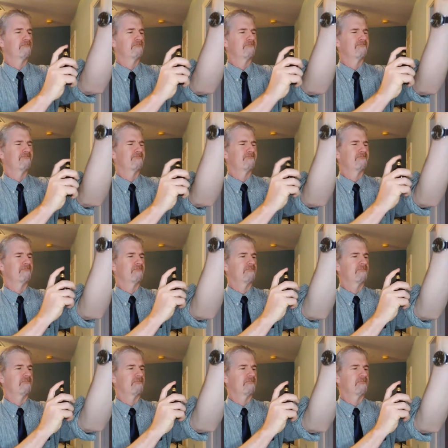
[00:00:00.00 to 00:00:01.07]
one,
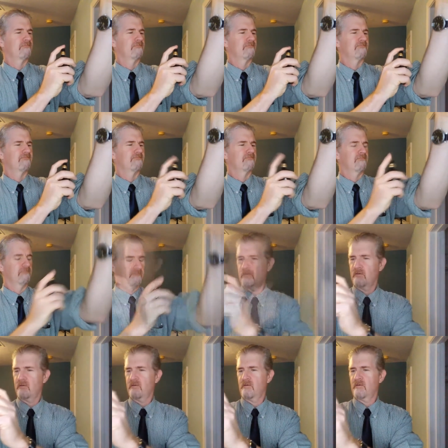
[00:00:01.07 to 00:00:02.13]
you know,
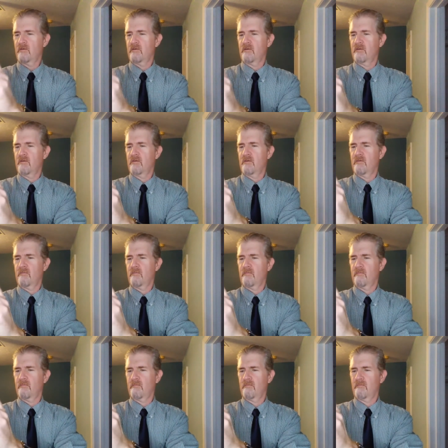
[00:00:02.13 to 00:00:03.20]
Drakkar Noir on this
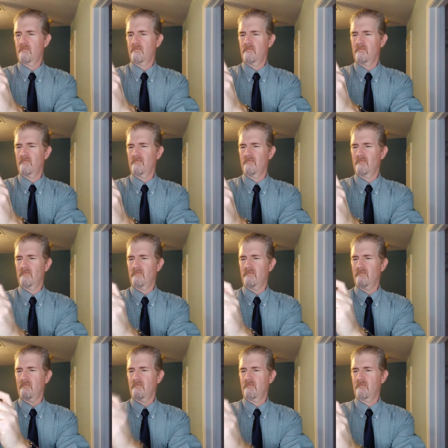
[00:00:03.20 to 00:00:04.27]
one, Belcam on
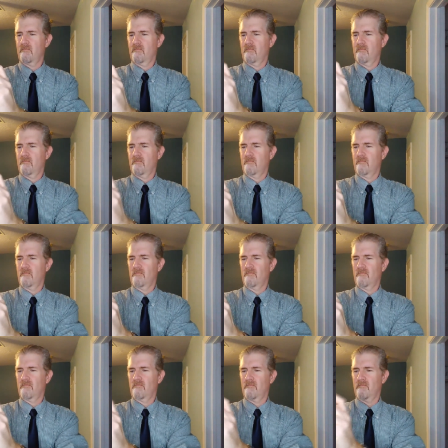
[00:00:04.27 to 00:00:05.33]
this one,
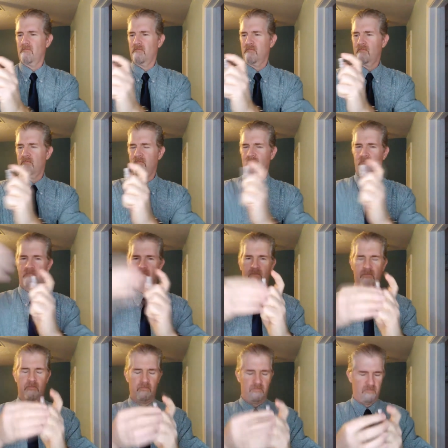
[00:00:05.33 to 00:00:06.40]
but I decided
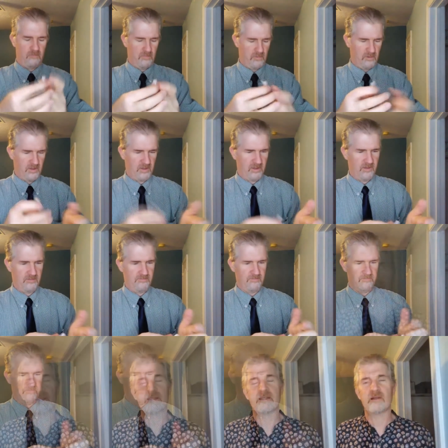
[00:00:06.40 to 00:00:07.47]
that it had been
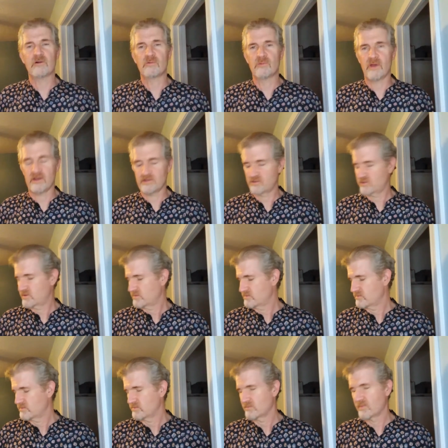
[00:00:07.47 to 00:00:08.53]
a little rushed
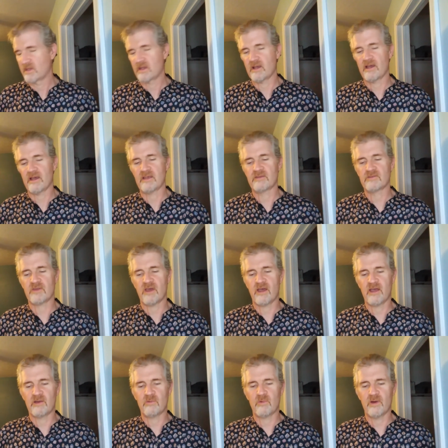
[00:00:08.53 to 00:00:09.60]
because
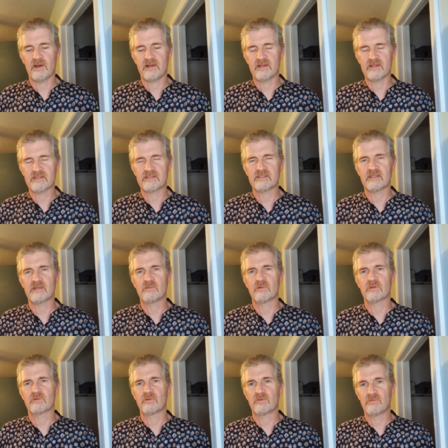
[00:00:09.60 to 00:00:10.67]
I wanted to see
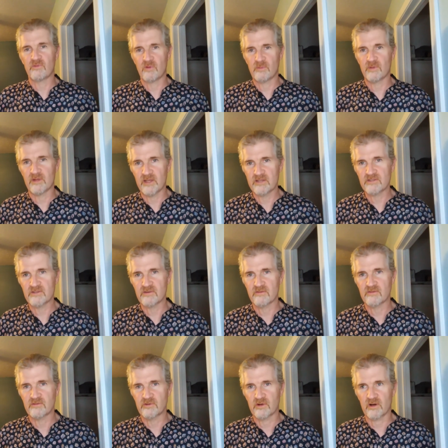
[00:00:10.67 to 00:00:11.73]
what the reformulation
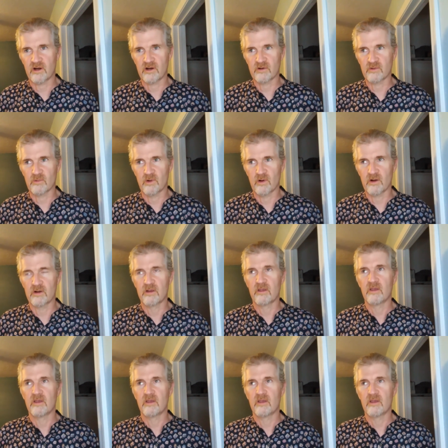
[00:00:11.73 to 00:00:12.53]
of Drakkar Noir